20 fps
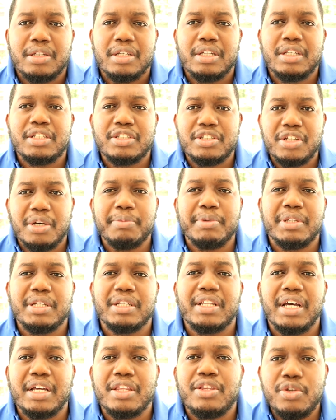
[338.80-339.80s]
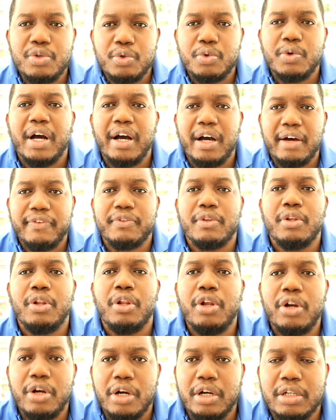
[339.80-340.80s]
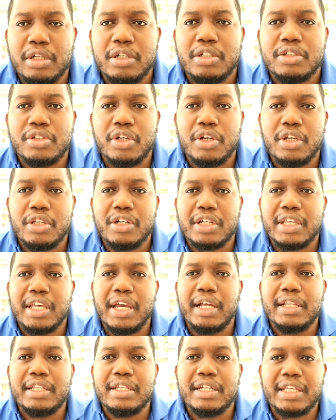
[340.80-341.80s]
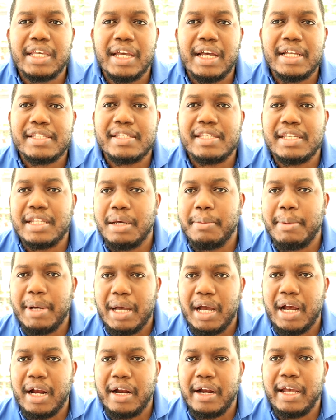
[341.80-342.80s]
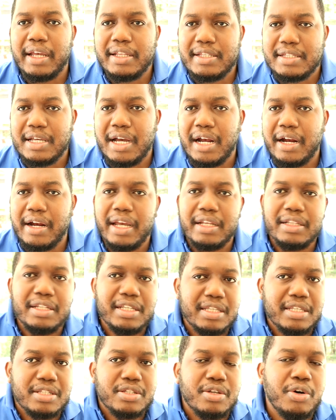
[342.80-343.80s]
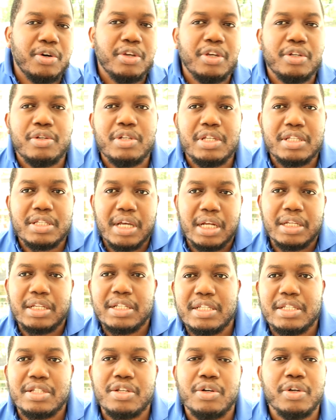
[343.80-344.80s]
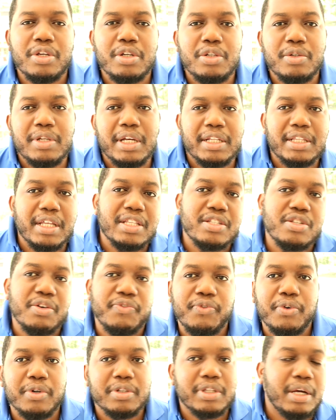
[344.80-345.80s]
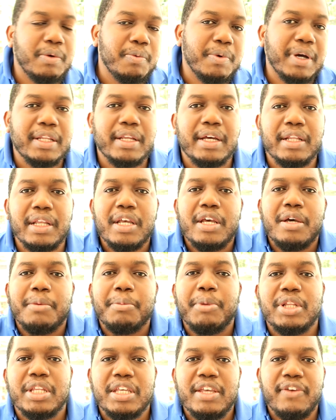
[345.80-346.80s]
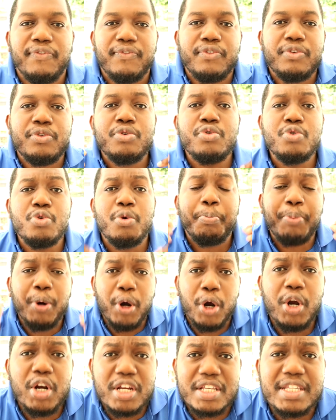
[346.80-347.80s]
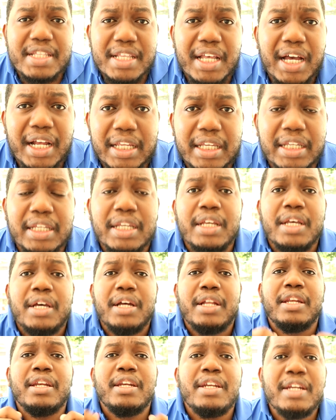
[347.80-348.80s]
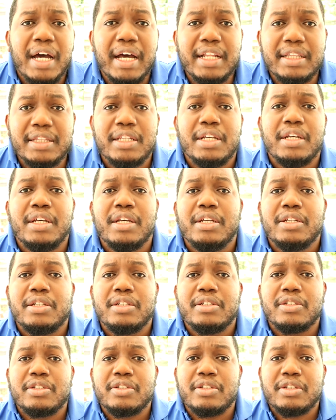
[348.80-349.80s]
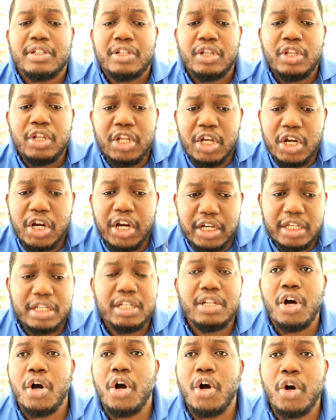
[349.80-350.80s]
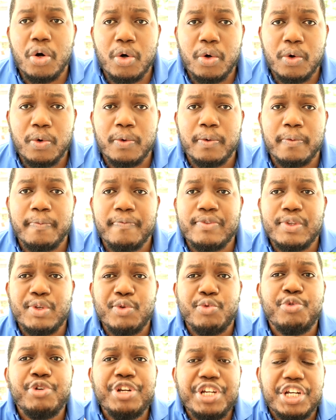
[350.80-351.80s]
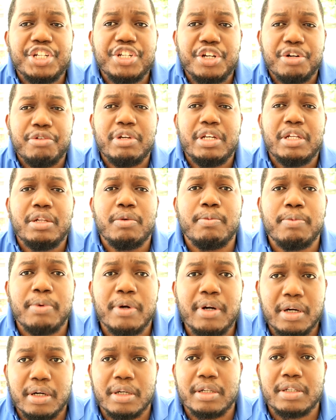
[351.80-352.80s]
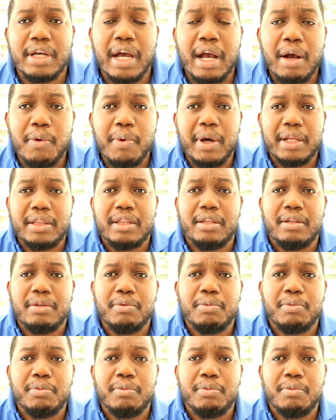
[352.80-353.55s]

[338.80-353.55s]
it is something that you have to learn. So you can see them, all right, this is how you do this, and this is how you do that, and so forth and whatnot. But if you personally not learning how the ratio really work, or